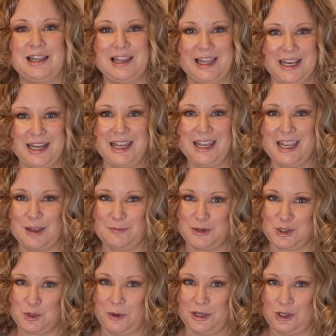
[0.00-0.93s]
cleaning in
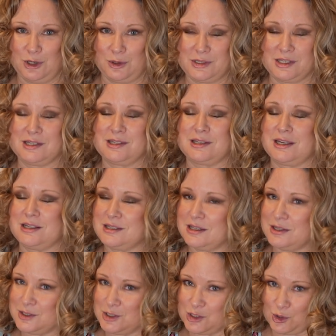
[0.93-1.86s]
between uses is
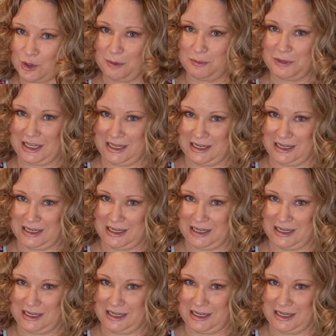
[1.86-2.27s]
extremely